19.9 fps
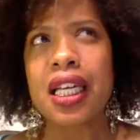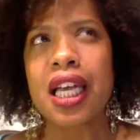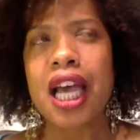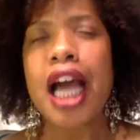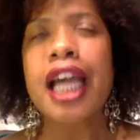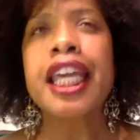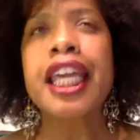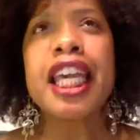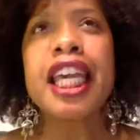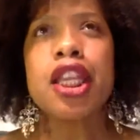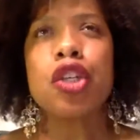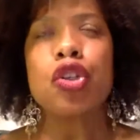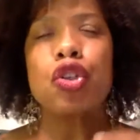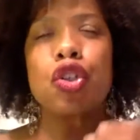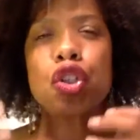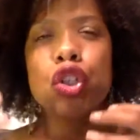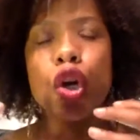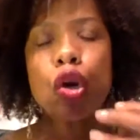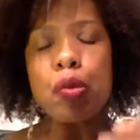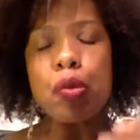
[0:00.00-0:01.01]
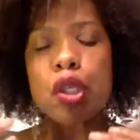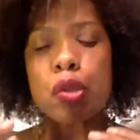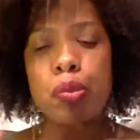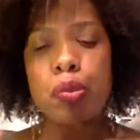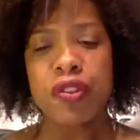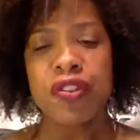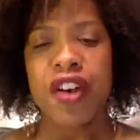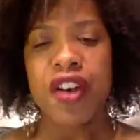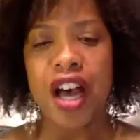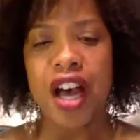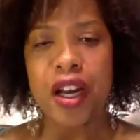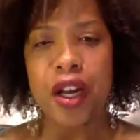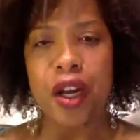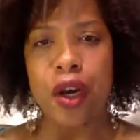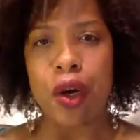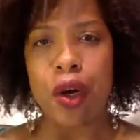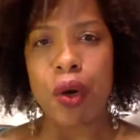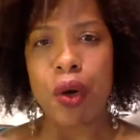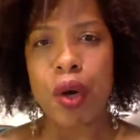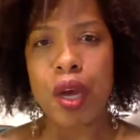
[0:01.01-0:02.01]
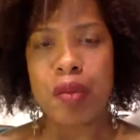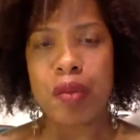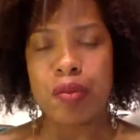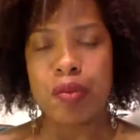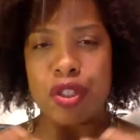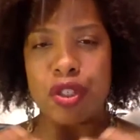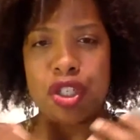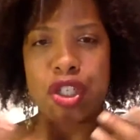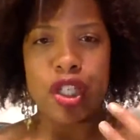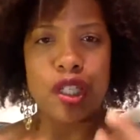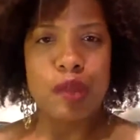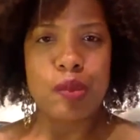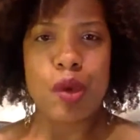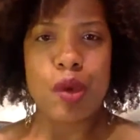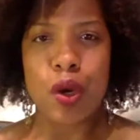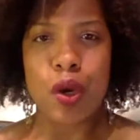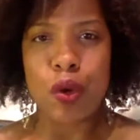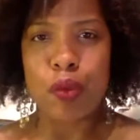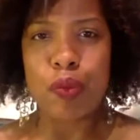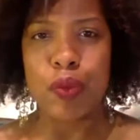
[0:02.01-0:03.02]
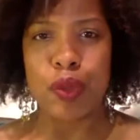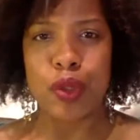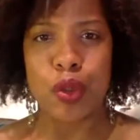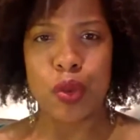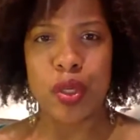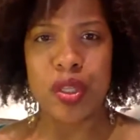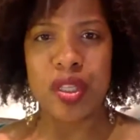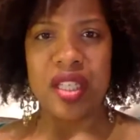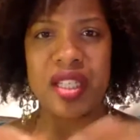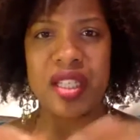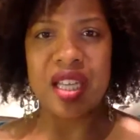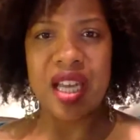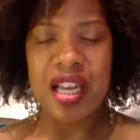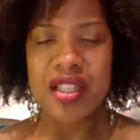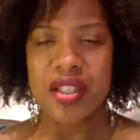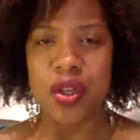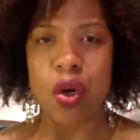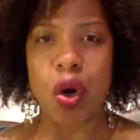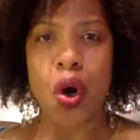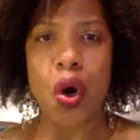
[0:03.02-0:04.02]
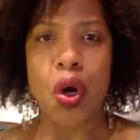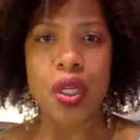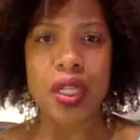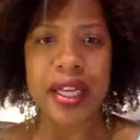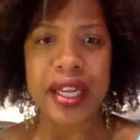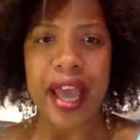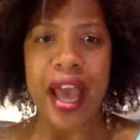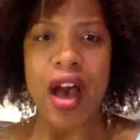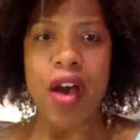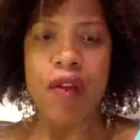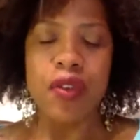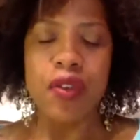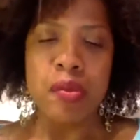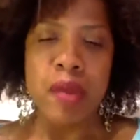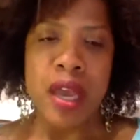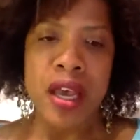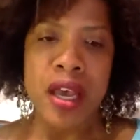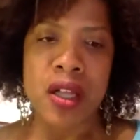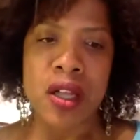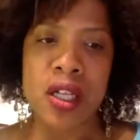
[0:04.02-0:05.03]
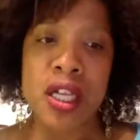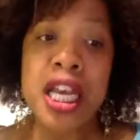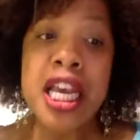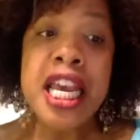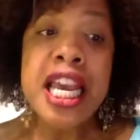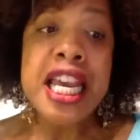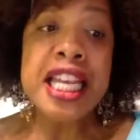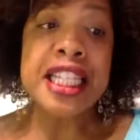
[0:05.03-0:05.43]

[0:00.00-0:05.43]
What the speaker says: again, there's so much bravado and machismo between these guys. They're all like alpha male. Is